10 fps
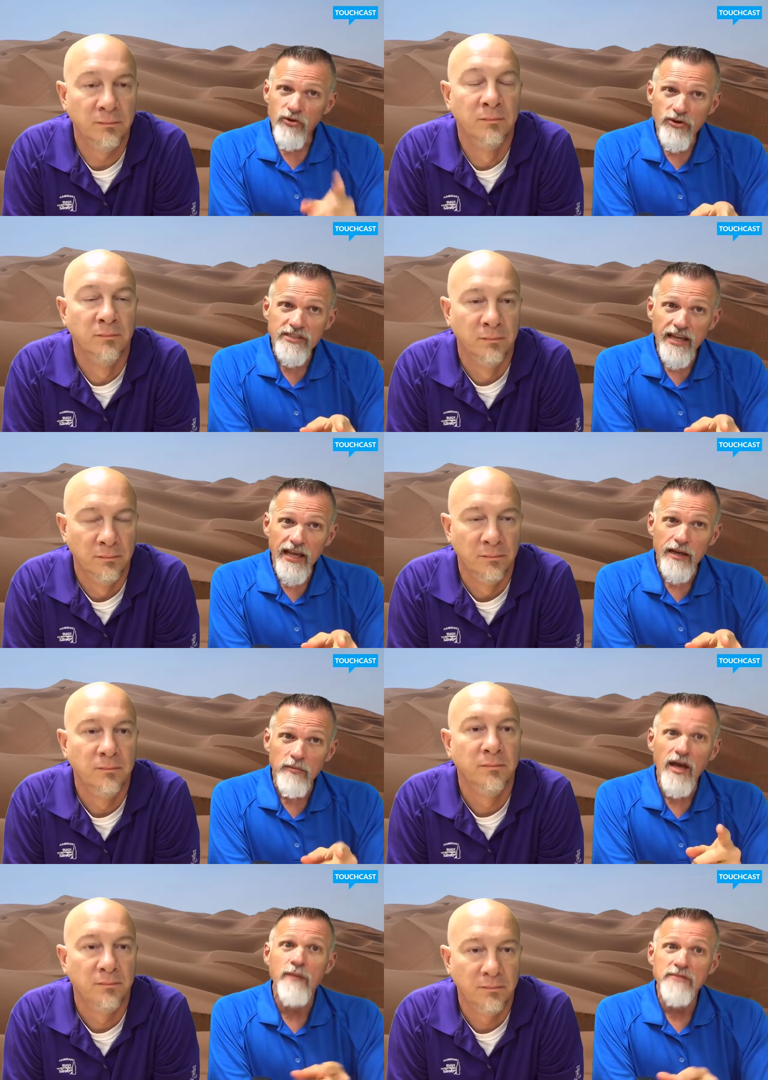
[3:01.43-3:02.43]
Speaker 1: your
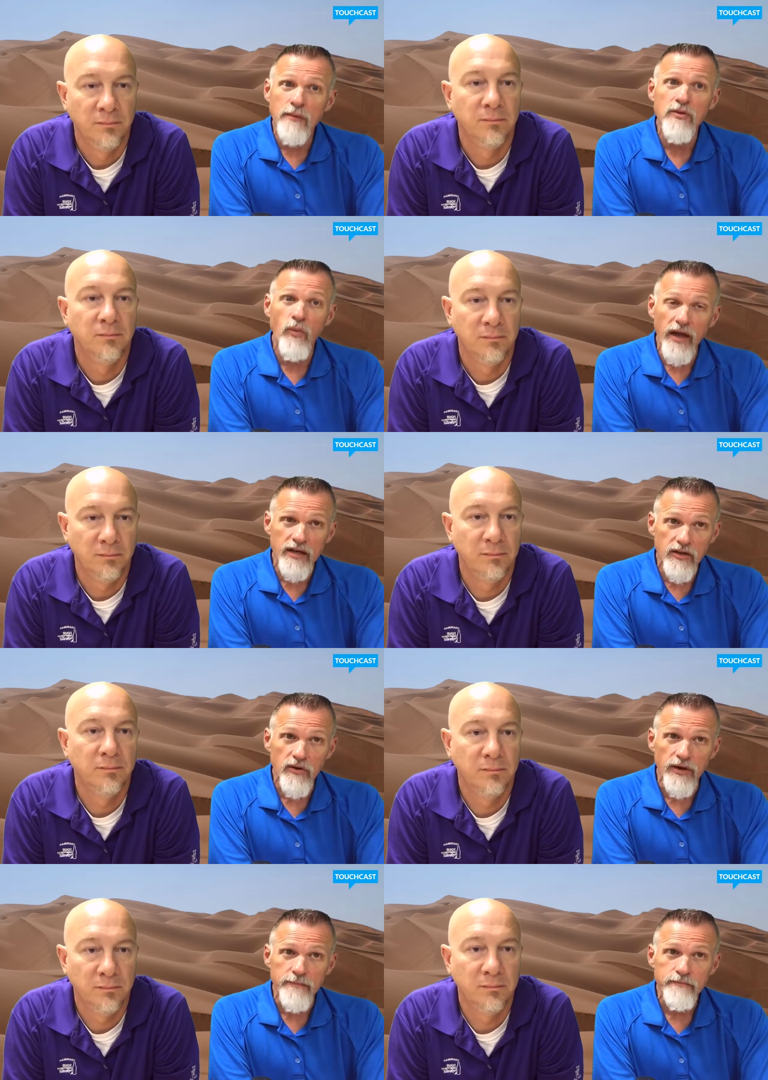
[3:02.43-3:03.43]
team comes up with the way to
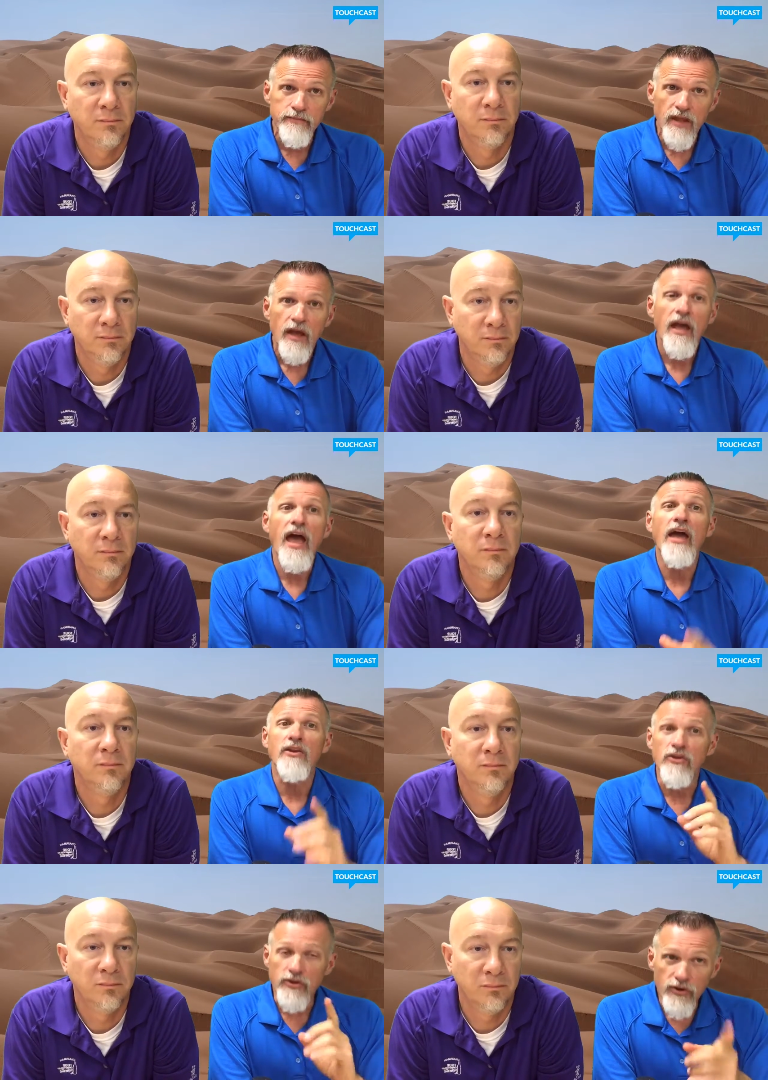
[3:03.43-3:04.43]
do it
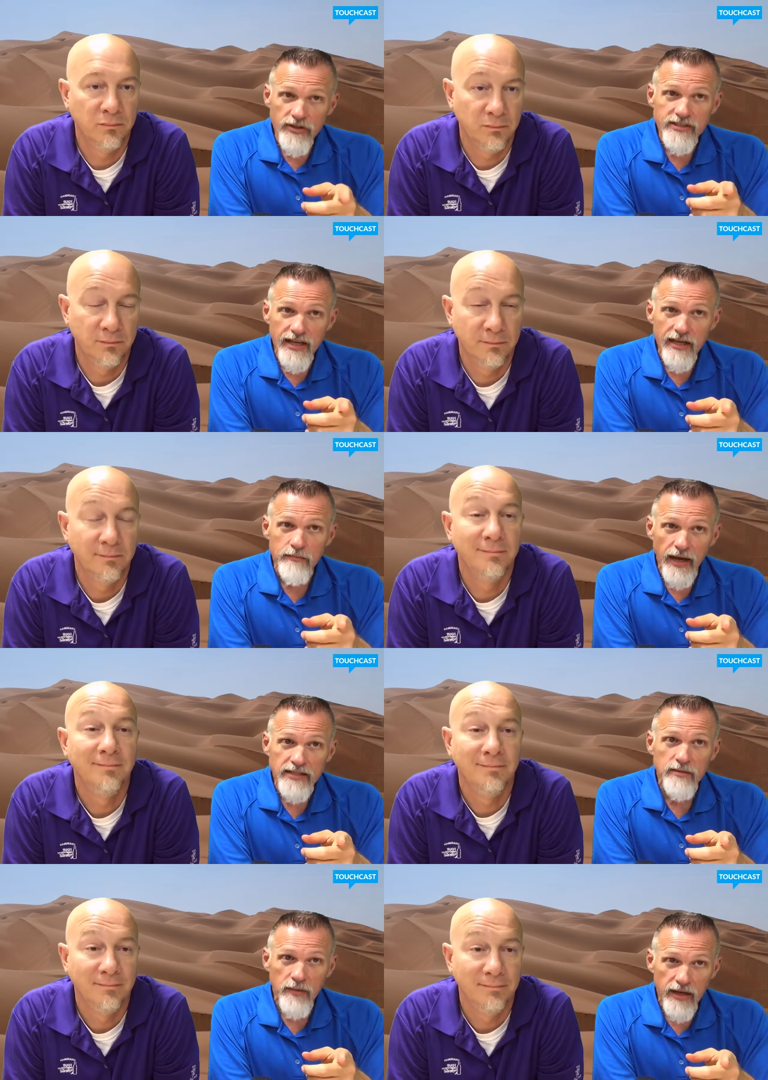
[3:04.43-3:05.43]
and your team
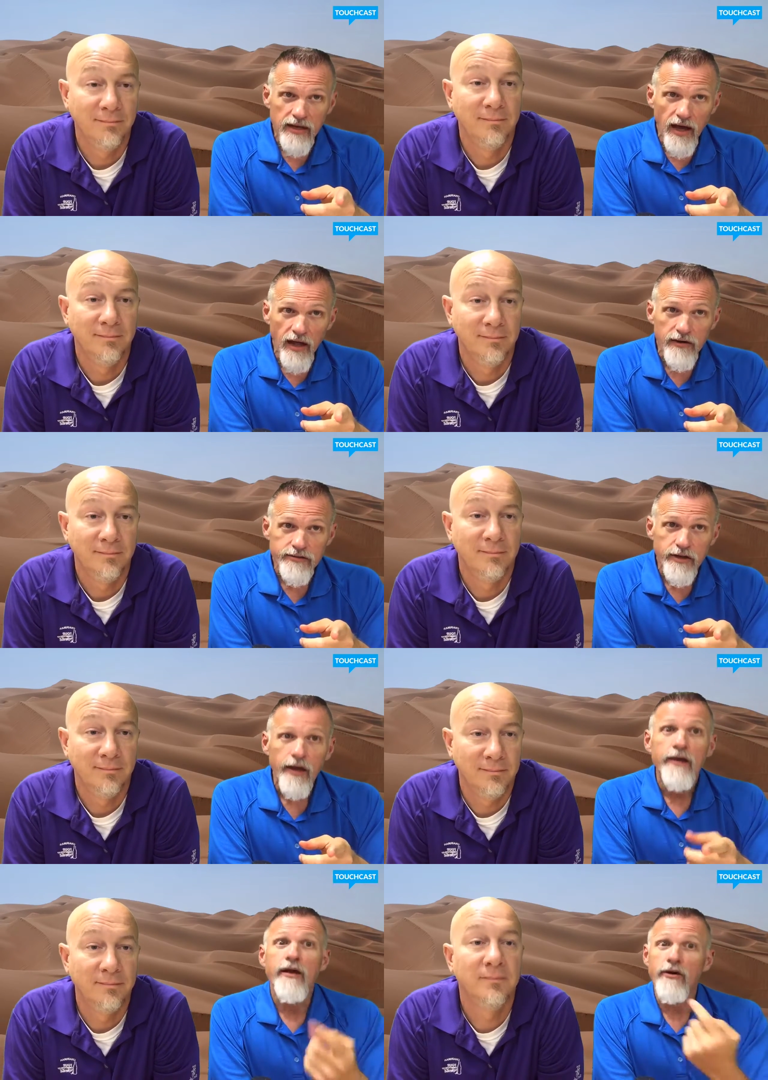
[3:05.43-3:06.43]
makes a billion dollars,
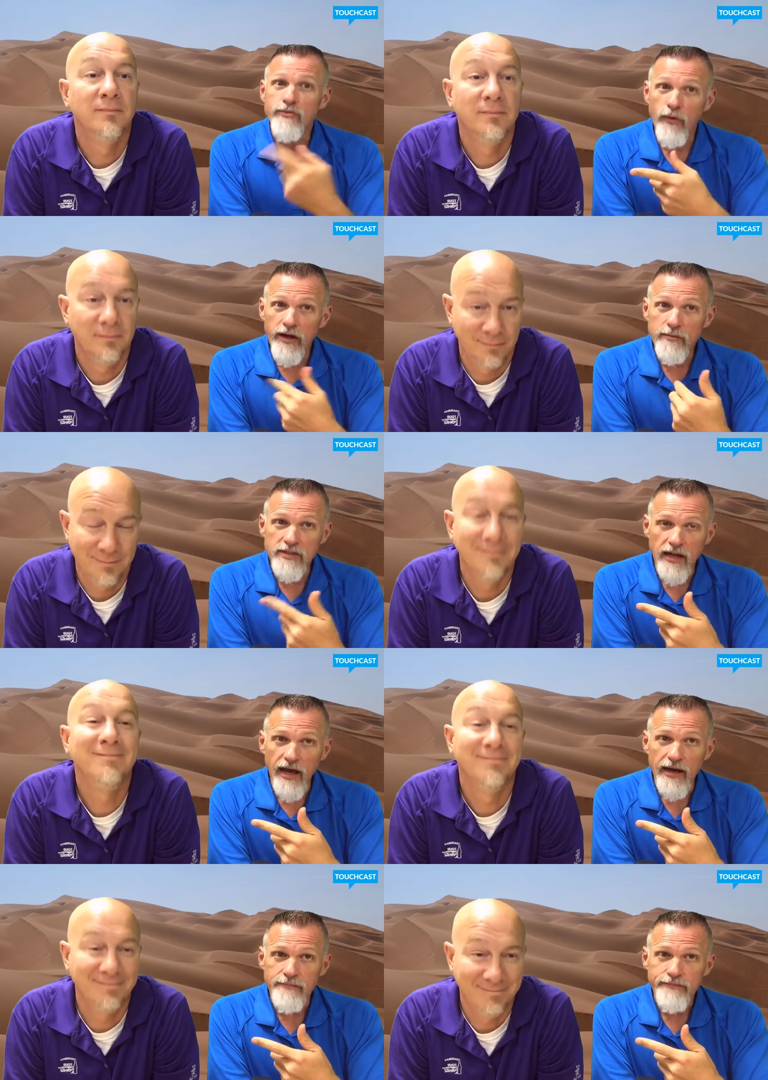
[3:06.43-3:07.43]
Coach Williams and
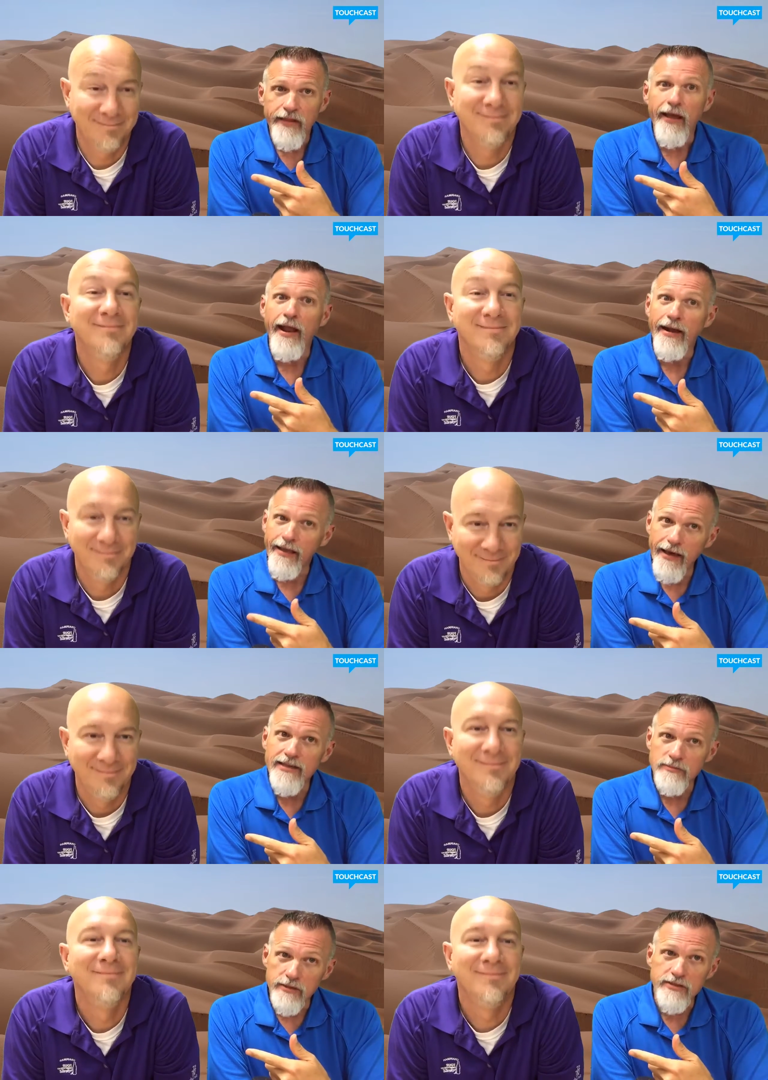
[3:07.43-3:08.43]
I, and I
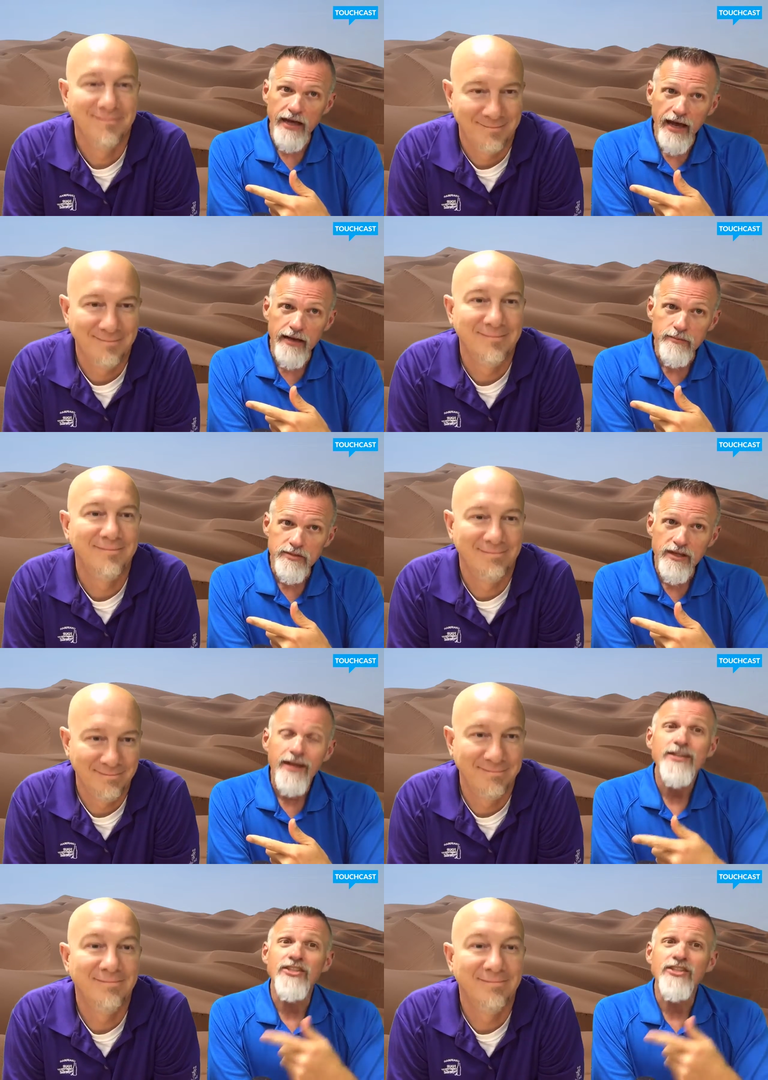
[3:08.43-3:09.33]
guess Ms. Adams,